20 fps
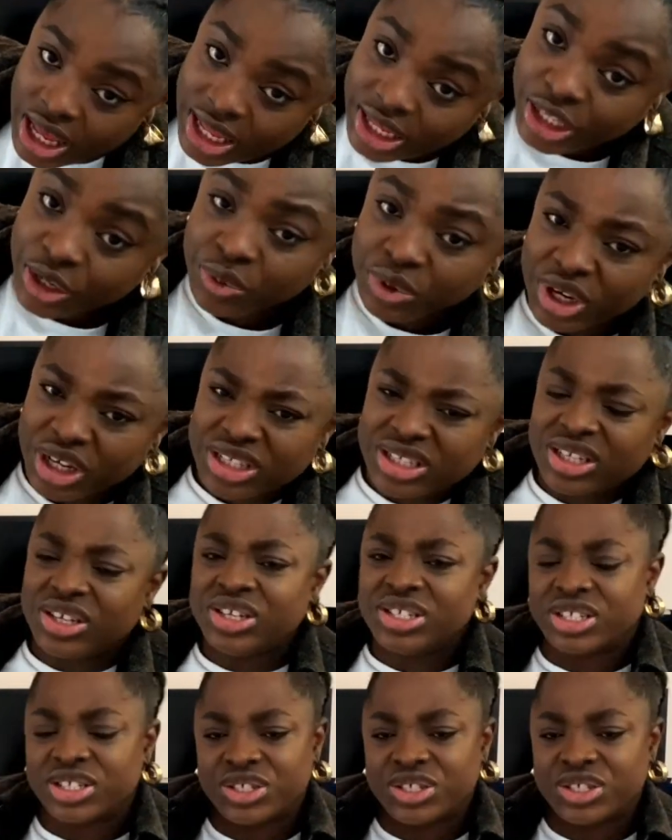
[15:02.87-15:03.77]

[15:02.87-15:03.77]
They would also use it